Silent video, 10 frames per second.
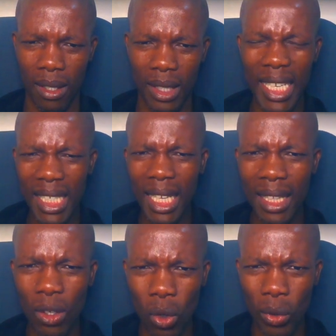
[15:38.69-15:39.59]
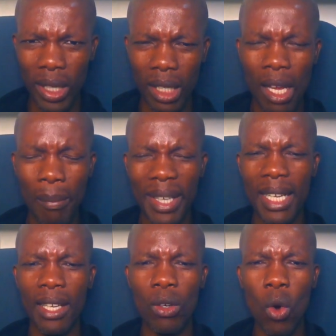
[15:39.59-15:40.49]
There is nothing wrong with that. But
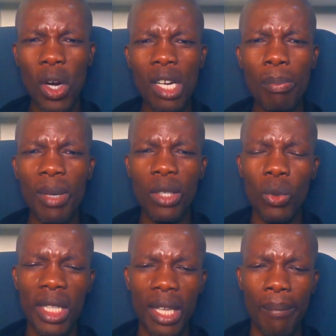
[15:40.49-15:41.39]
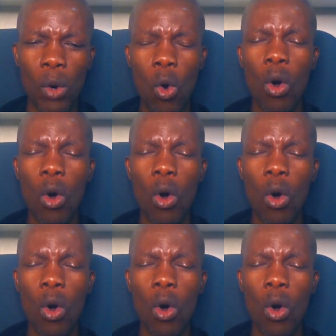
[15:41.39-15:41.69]
I can only plead with them